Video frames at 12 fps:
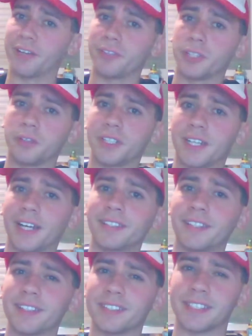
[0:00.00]
of Alolan
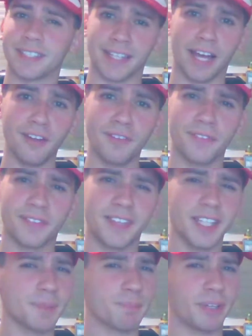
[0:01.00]
Ninetales itself,
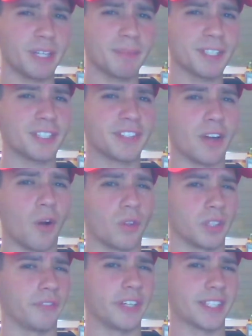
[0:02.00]
that's pretty much the
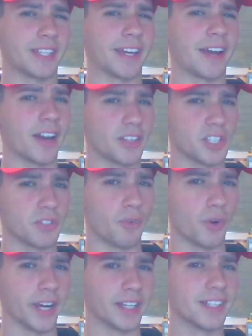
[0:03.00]
only reason I hunted
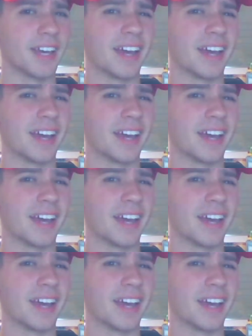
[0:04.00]
for it,